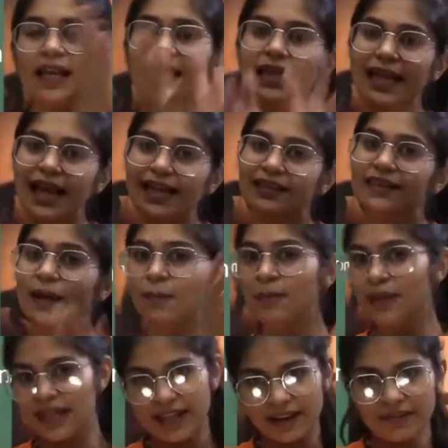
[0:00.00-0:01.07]
let
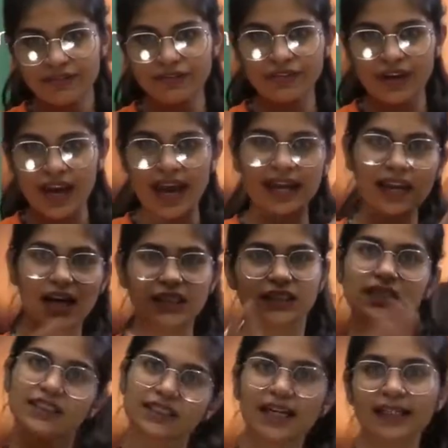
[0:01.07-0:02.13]
them live and
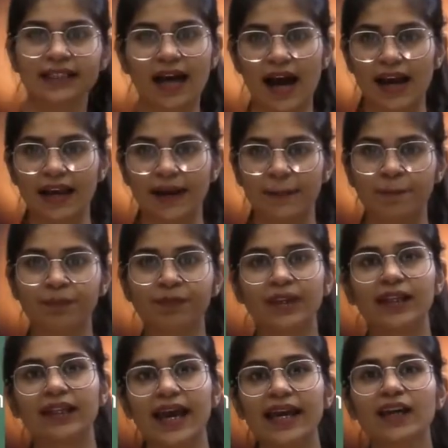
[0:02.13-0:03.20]
others can die.
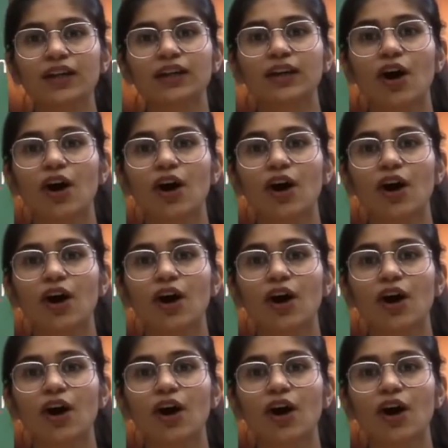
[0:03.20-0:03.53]
Like